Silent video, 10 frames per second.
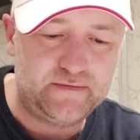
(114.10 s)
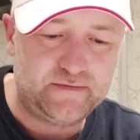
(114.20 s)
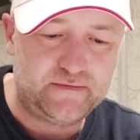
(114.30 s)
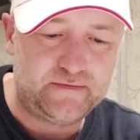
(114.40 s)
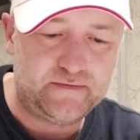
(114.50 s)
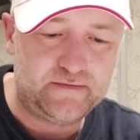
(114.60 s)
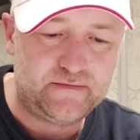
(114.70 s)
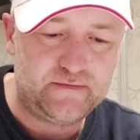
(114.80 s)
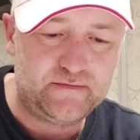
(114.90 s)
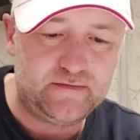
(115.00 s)

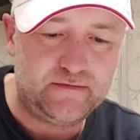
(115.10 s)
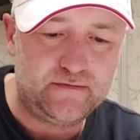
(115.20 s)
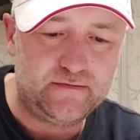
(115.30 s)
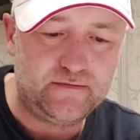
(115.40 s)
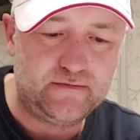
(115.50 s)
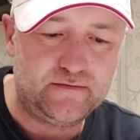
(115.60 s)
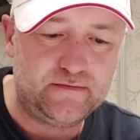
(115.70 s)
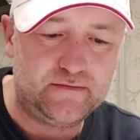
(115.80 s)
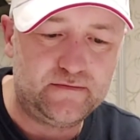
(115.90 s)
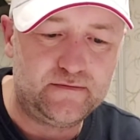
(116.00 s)

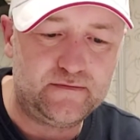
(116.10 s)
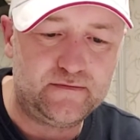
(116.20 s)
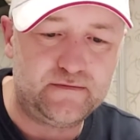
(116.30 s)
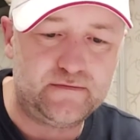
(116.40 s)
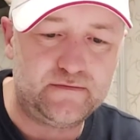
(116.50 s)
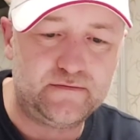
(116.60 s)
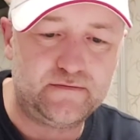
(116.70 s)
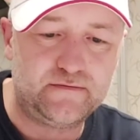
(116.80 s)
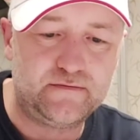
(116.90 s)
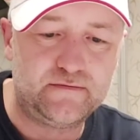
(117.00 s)

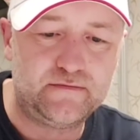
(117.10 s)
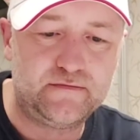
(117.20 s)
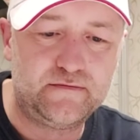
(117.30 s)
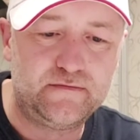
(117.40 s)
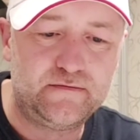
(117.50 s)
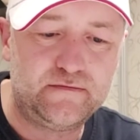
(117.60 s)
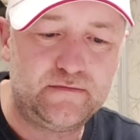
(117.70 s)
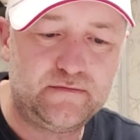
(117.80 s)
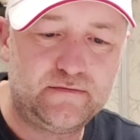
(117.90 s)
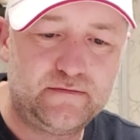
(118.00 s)

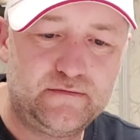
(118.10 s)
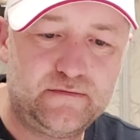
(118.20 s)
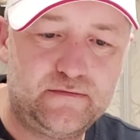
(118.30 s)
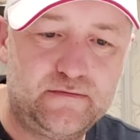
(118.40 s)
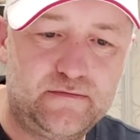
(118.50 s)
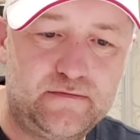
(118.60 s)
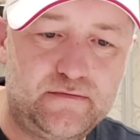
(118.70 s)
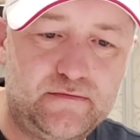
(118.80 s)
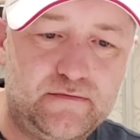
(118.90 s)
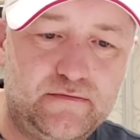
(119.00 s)

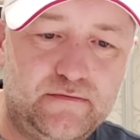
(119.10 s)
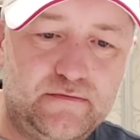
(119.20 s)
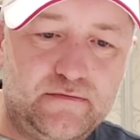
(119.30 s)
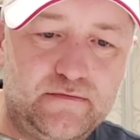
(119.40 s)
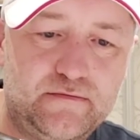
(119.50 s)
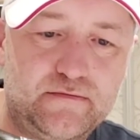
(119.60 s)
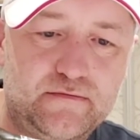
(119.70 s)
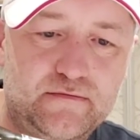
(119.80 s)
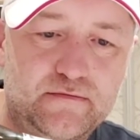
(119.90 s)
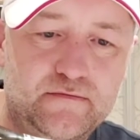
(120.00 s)

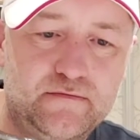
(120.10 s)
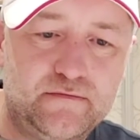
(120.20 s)
No one is speaking in this clip.